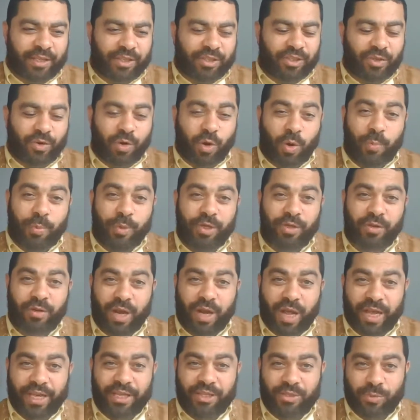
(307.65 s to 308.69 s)
you open your
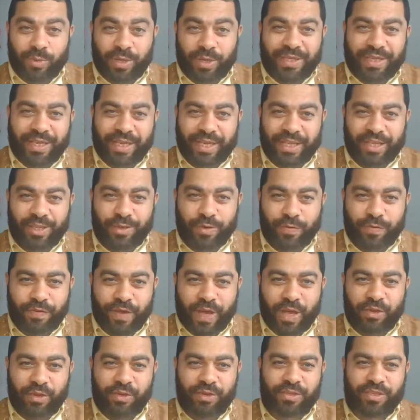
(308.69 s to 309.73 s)
eyes one day, you
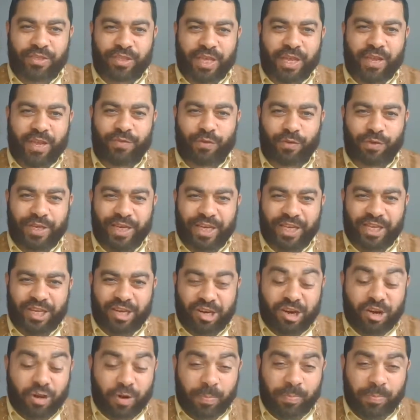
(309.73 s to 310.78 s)
found yourself on an
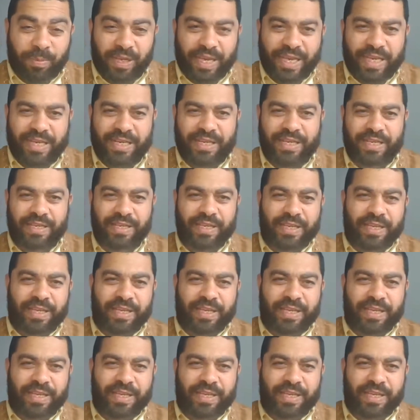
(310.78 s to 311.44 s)
airplane,